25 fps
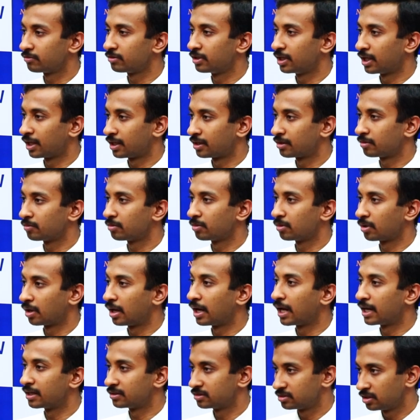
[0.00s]
We are
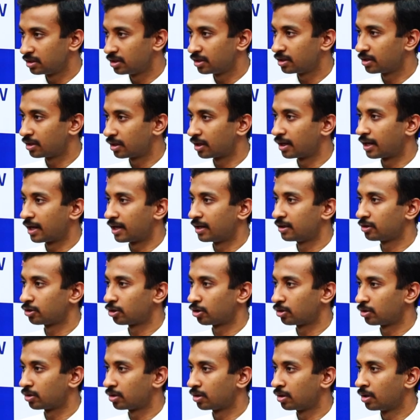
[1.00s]
largely reliant
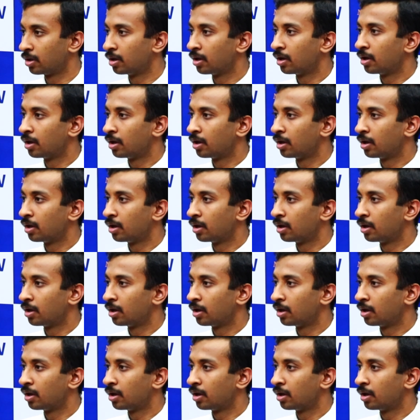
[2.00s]
on